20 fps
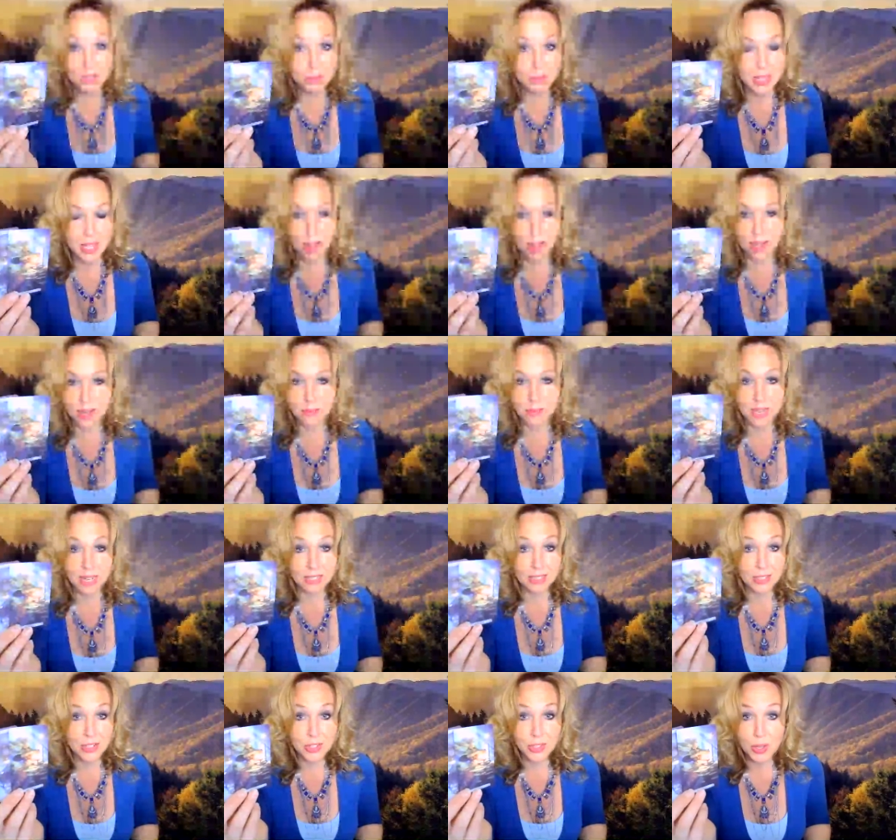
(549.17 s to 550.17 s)
what they
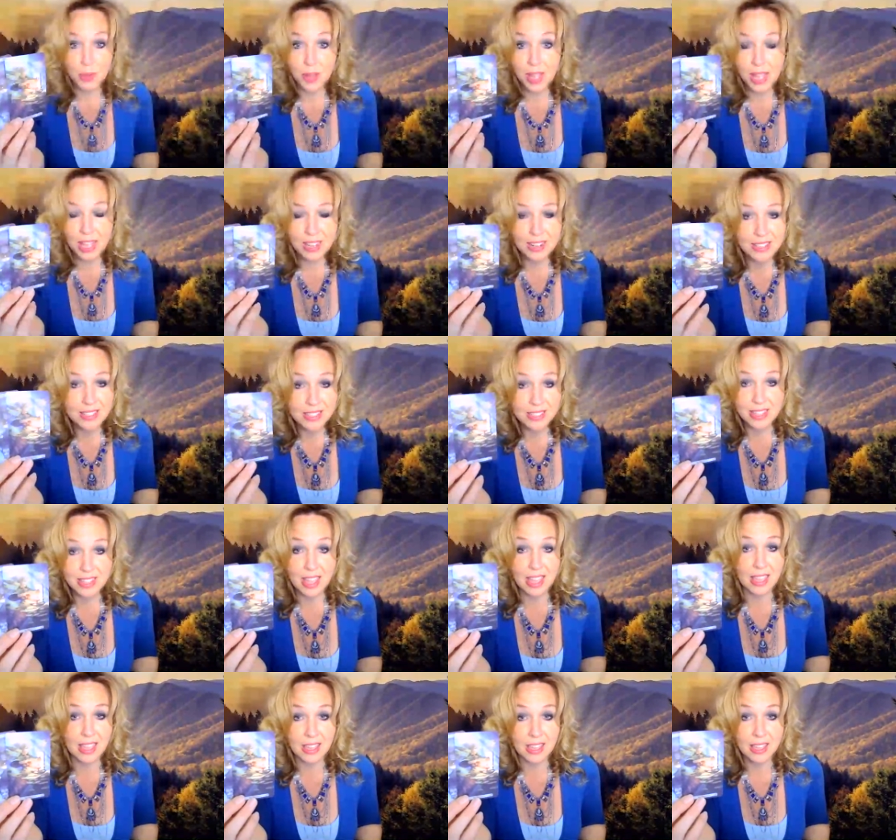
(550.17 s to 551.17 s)
automatically just go ahead and
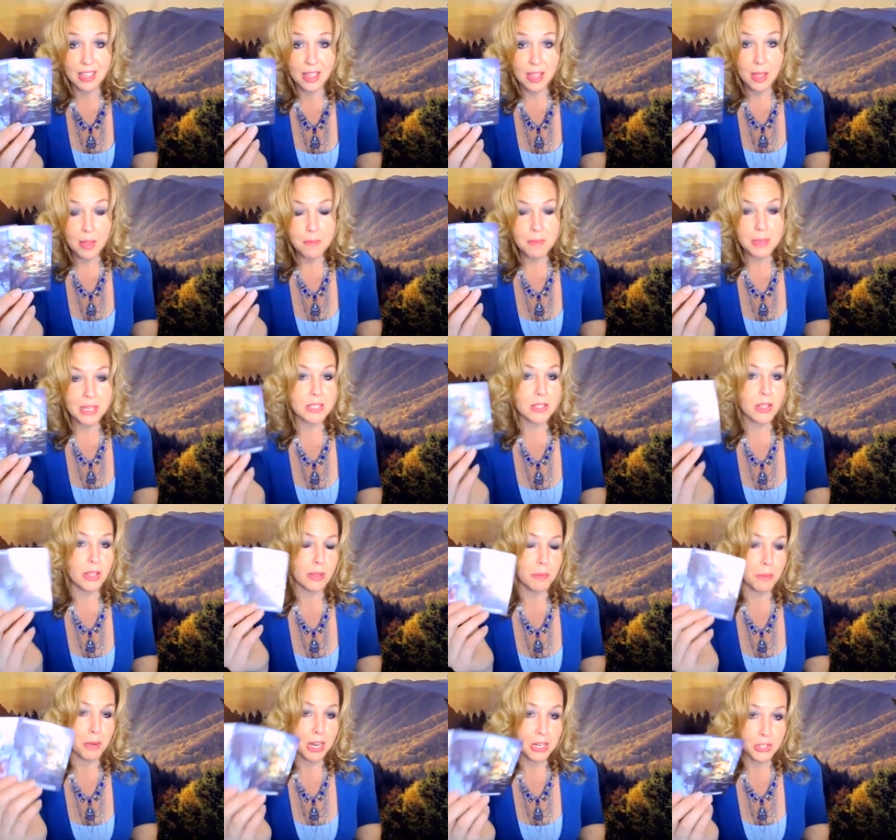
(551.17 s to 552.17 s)
say because all
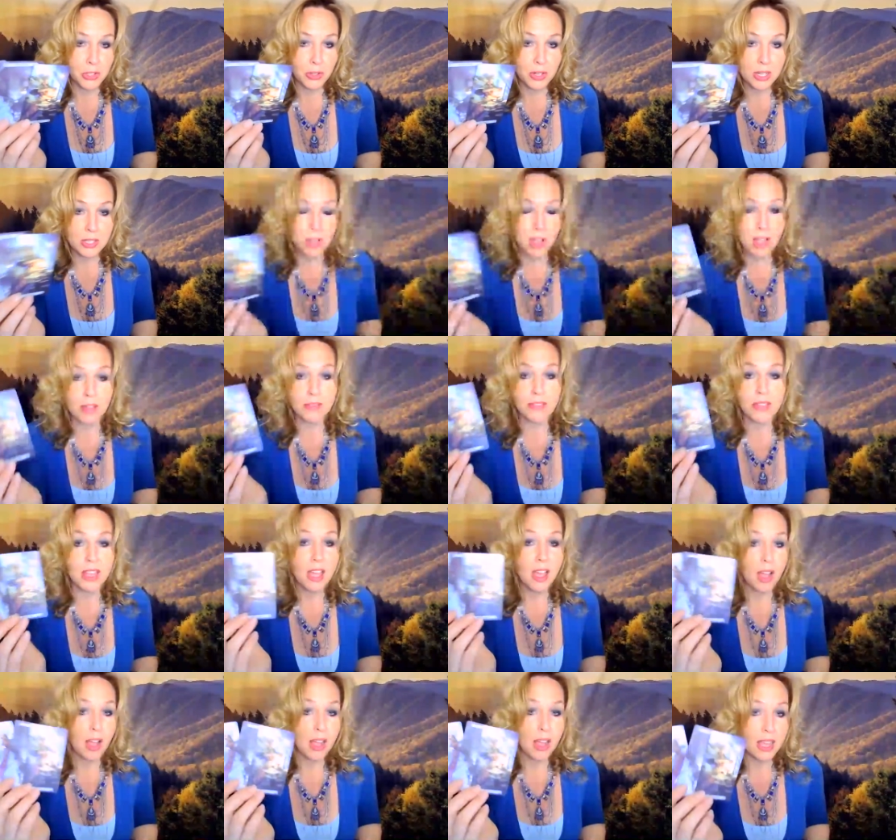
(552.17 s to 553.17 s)
the pressure is off.
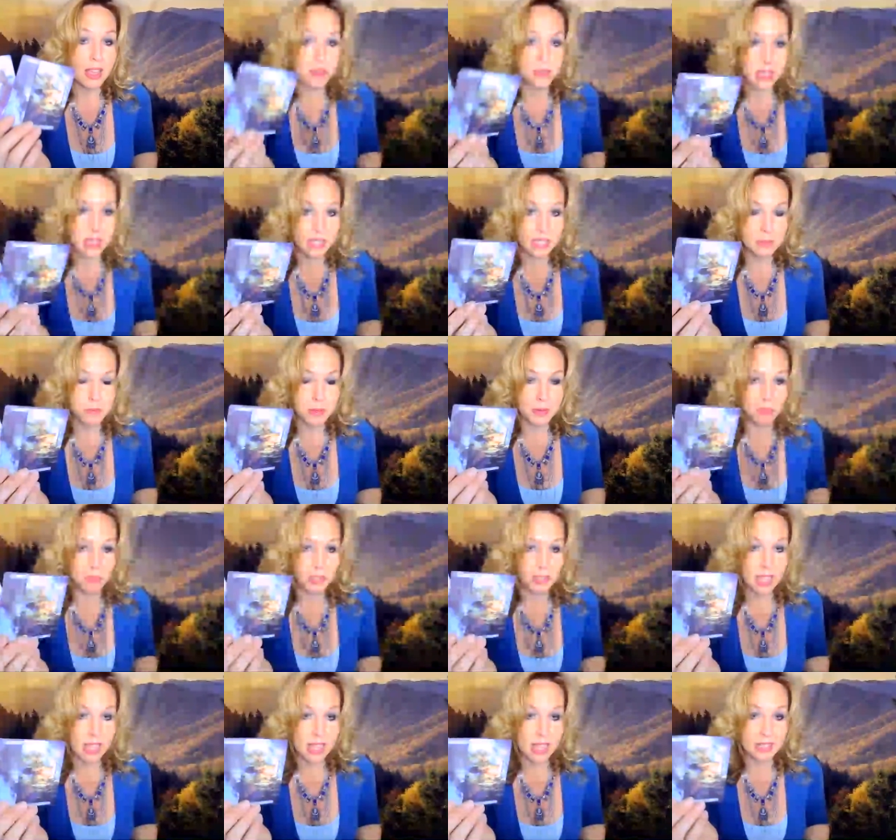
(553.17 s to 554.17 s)
Everything has been
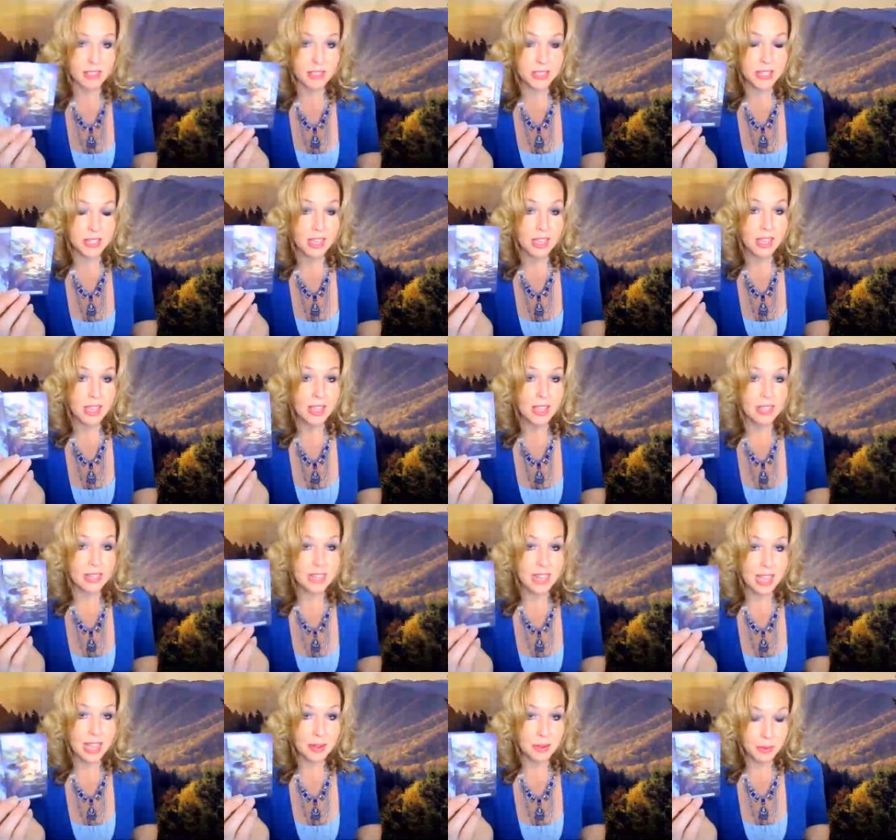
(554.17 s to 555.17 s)
relaxed.
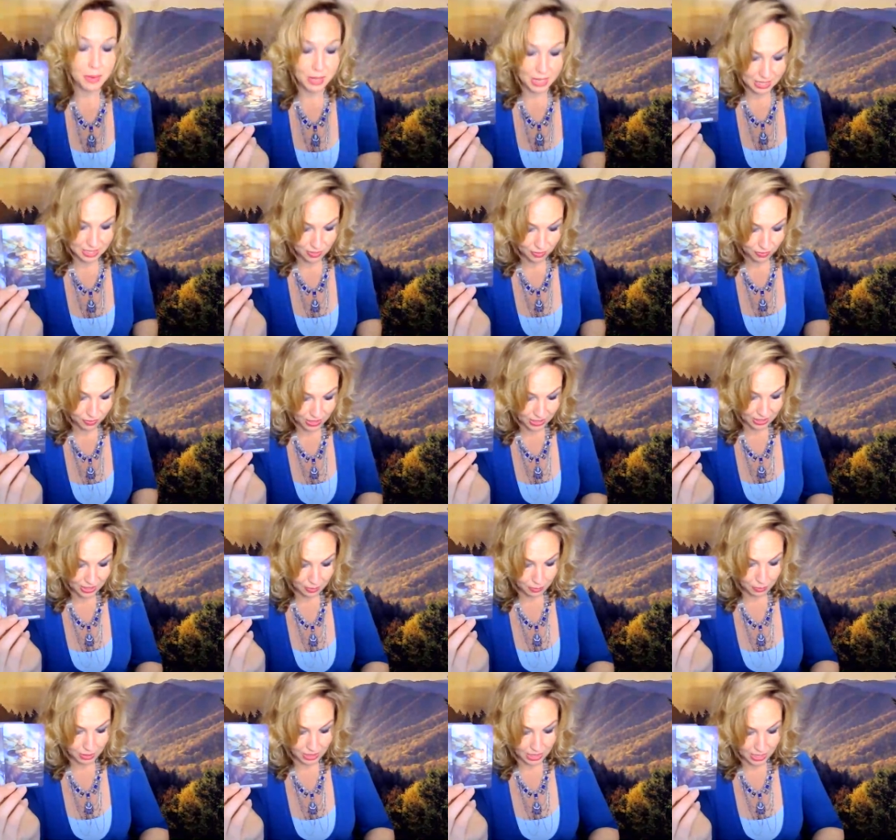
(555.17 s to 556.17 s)
Now it's
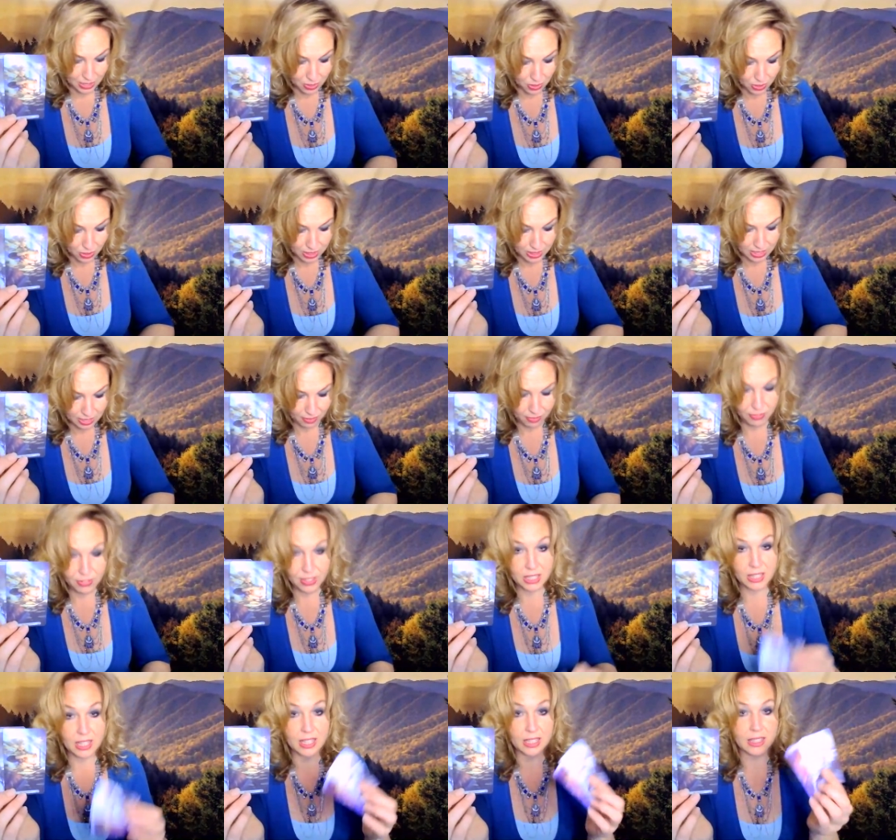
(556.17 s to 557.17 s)
feeling really good. They're
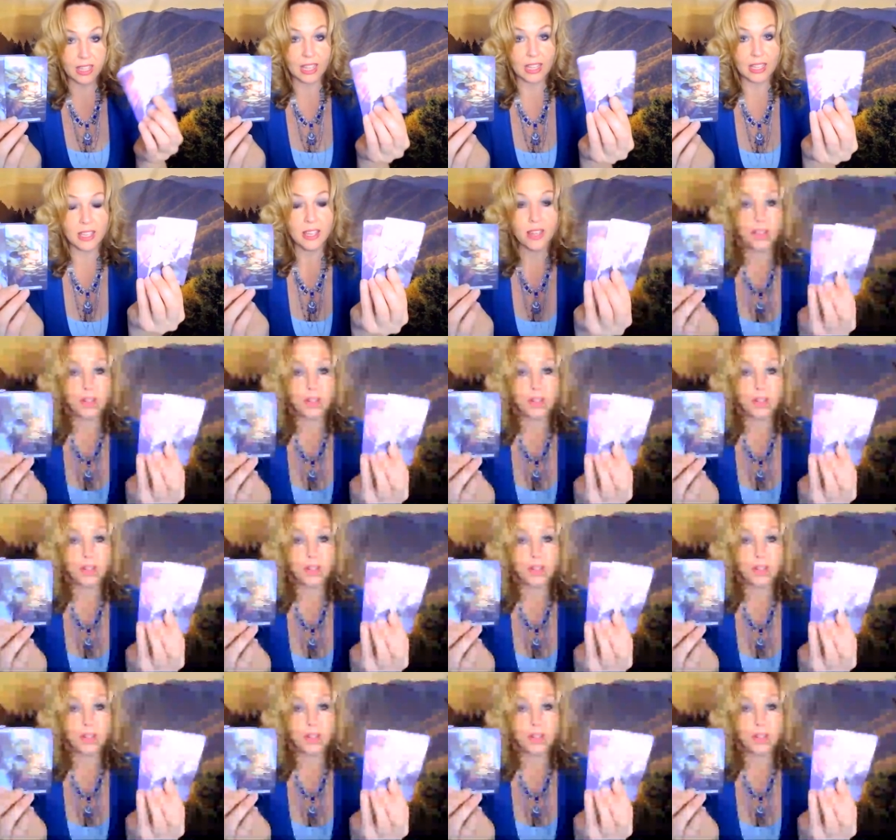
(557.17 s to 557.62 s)
feeling like